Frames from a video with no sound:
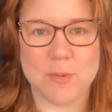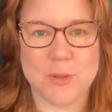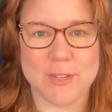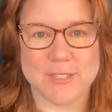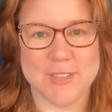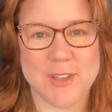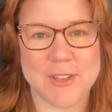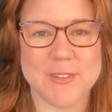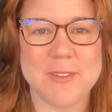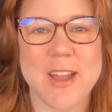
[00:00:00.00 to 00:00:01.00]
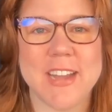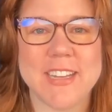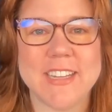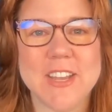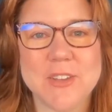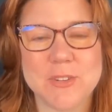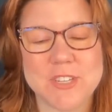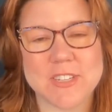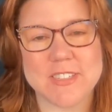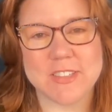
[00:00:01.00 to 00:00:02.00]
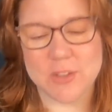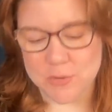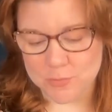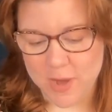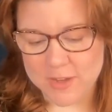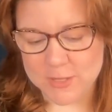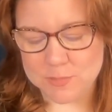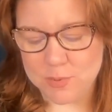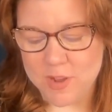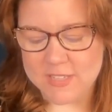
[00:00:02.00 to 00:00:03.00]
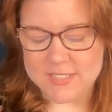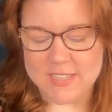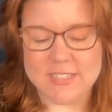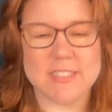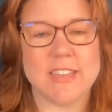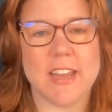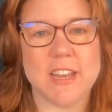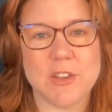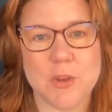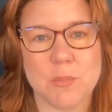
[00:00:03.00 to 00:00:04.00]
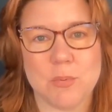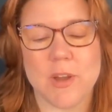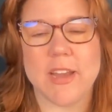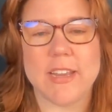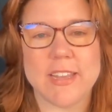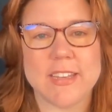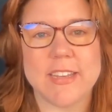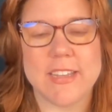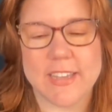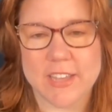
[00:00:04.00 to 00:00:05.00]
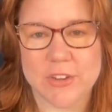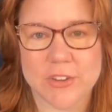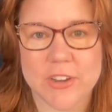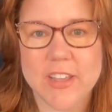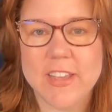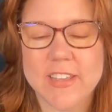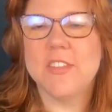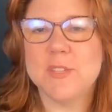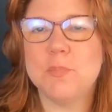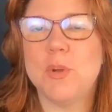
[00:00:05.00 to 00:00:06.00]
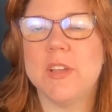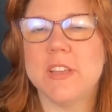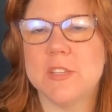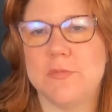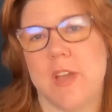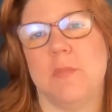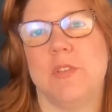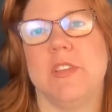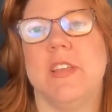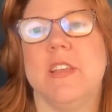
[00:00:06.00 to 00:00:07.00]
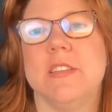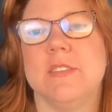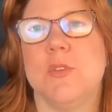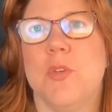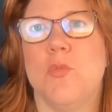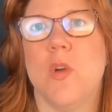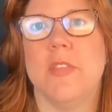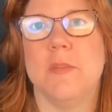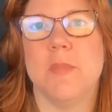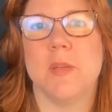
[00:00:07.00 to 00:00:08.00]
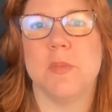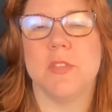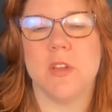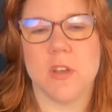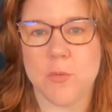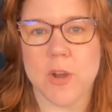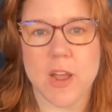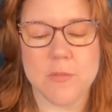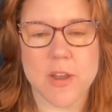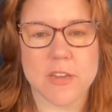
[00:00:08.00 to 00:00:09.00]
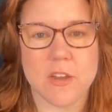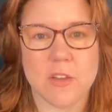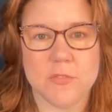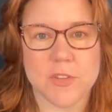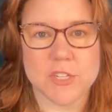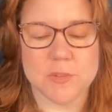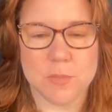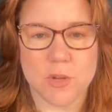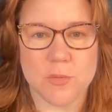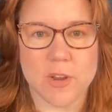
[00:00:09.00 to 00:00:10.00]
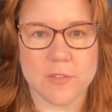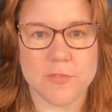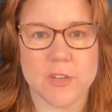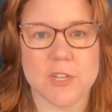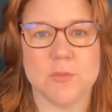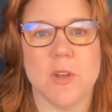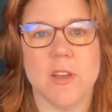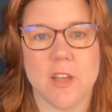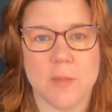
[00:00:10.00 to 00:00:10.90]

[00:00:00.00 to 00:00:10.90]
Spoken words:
books on writing, which is The Writer's Process, Getting Your Brain in Gear. This book is fabulous. It is the one that made me thought, when I write a nonfiction book, when I finish one,